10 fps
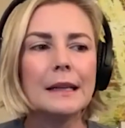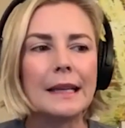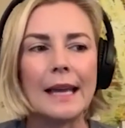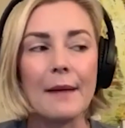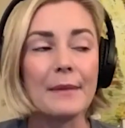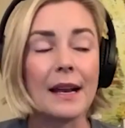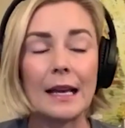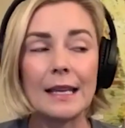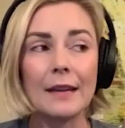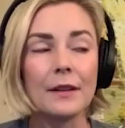yeah, man,
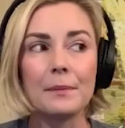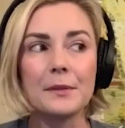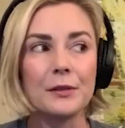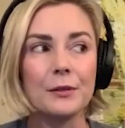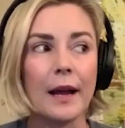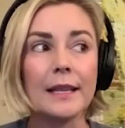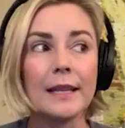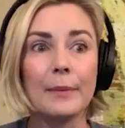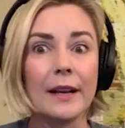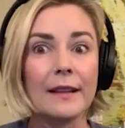I give it up to
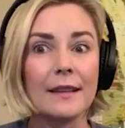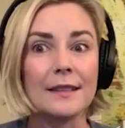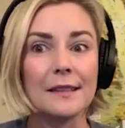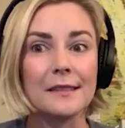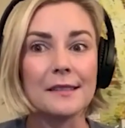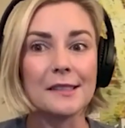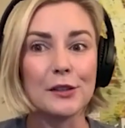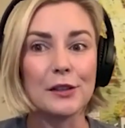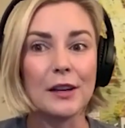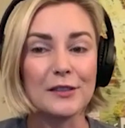anybody that does
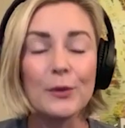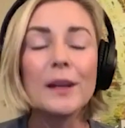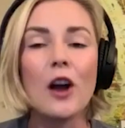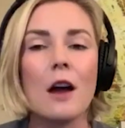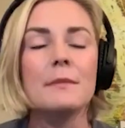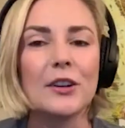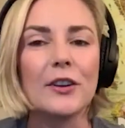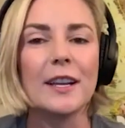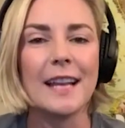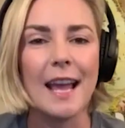doing
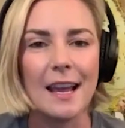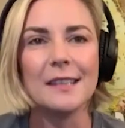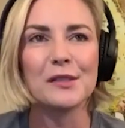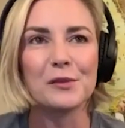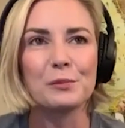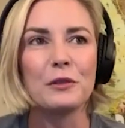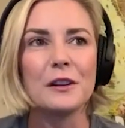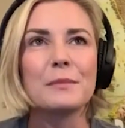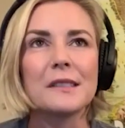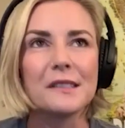commentary in any
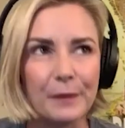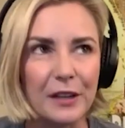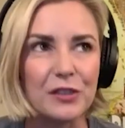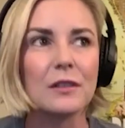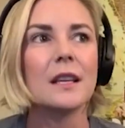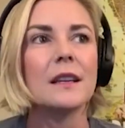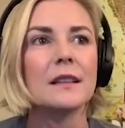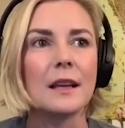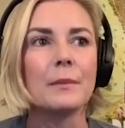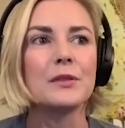sport, but especially
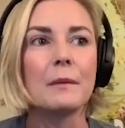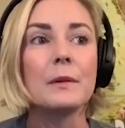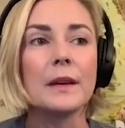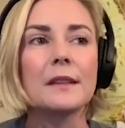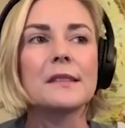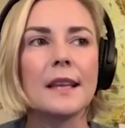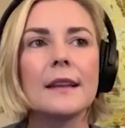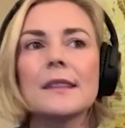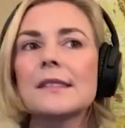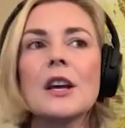in WWE, because
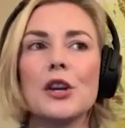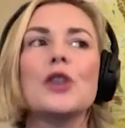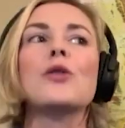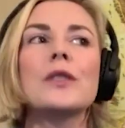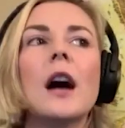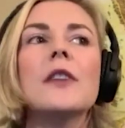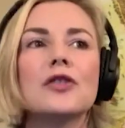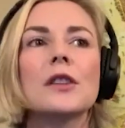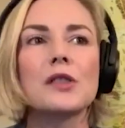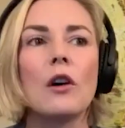again, you're not
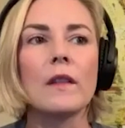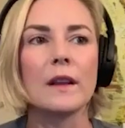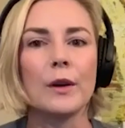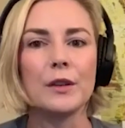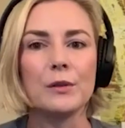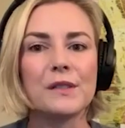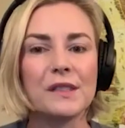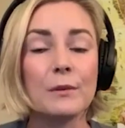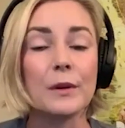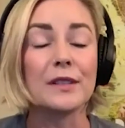just calling what you
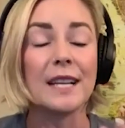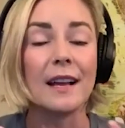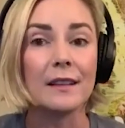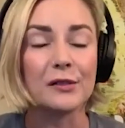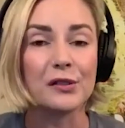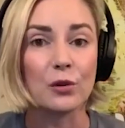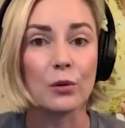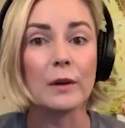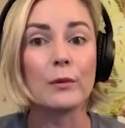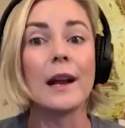see. We're telling a
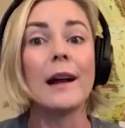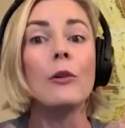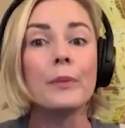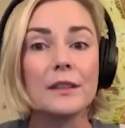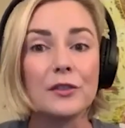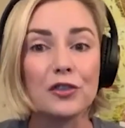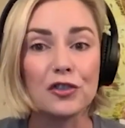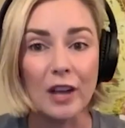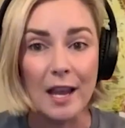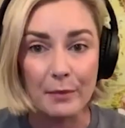story. We're helping to
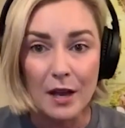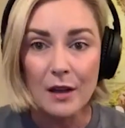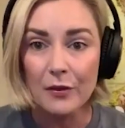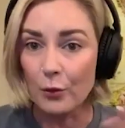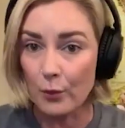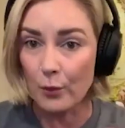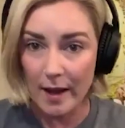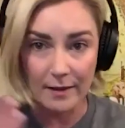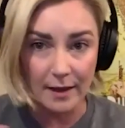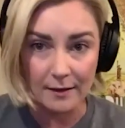shape the
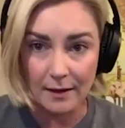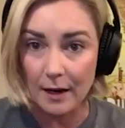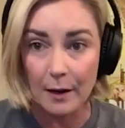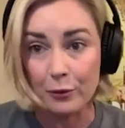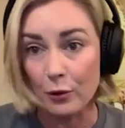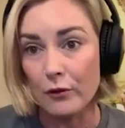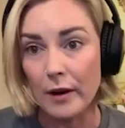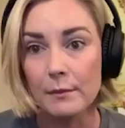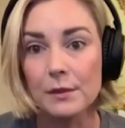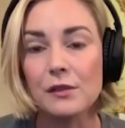way that a
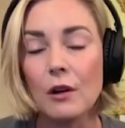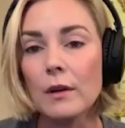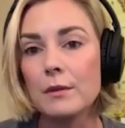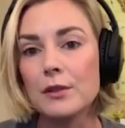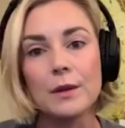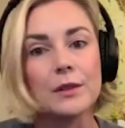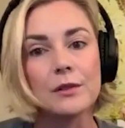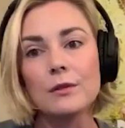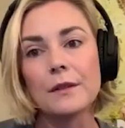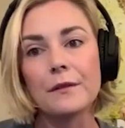program is going between
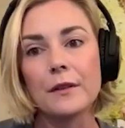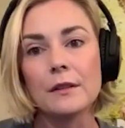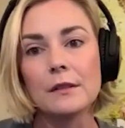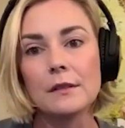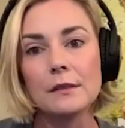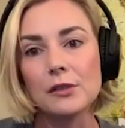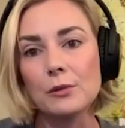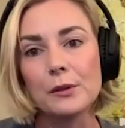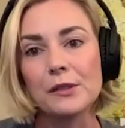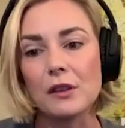two different
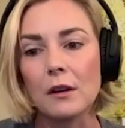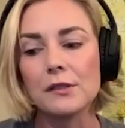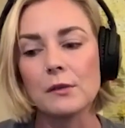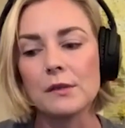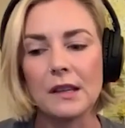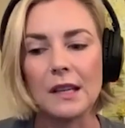superstars. So it's